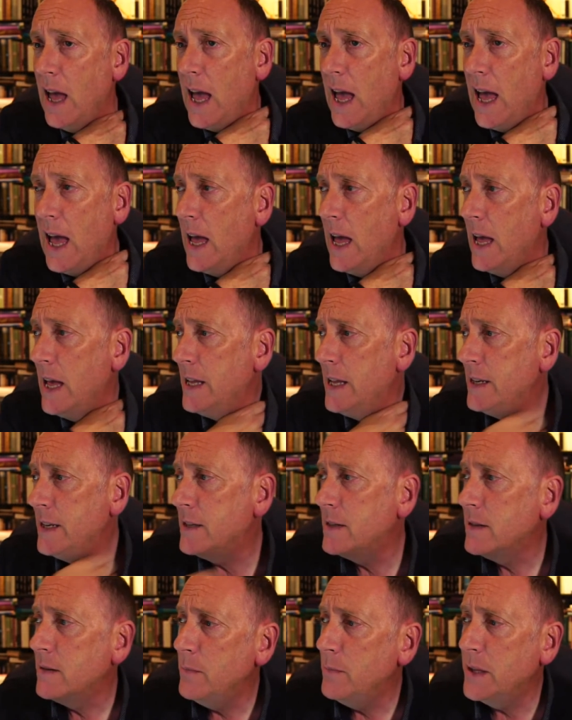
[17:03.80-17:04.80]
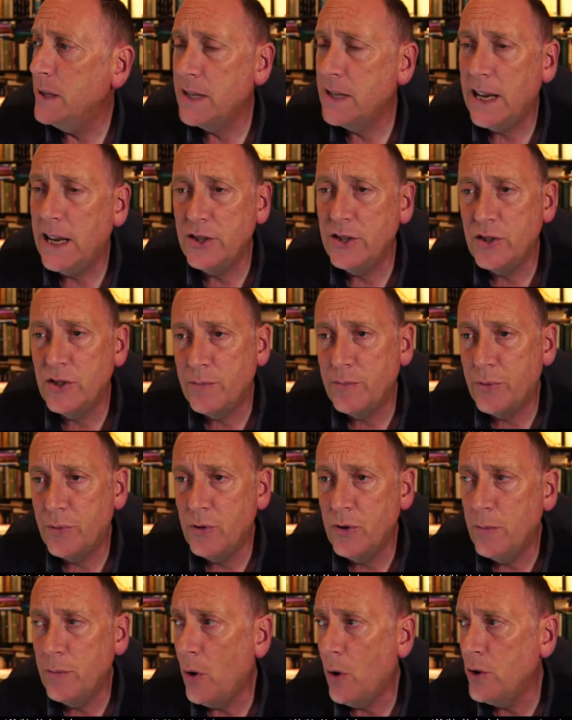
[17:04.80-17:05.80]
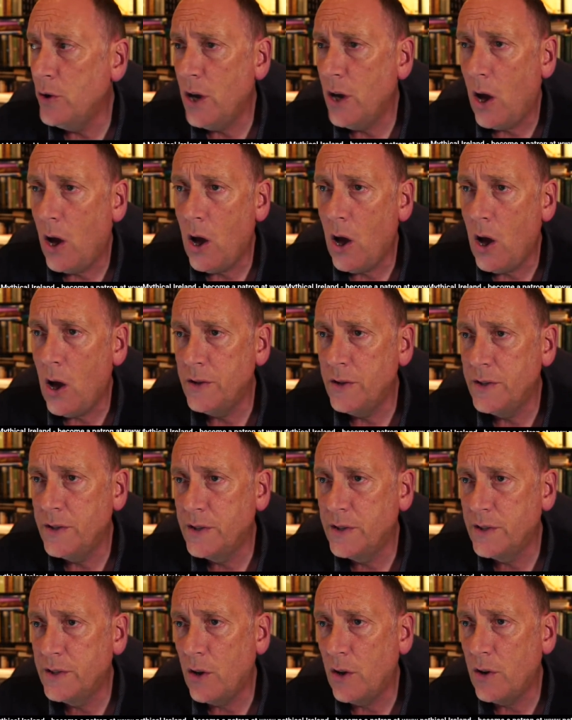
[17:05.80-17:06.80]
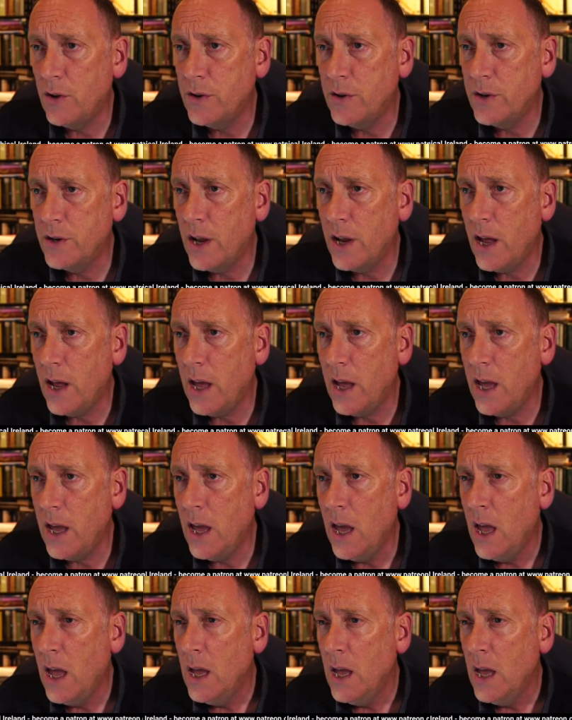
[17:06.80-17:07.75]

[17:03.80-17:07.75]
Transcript: and Myths and Legends of Brú na Bóinne on Sunday.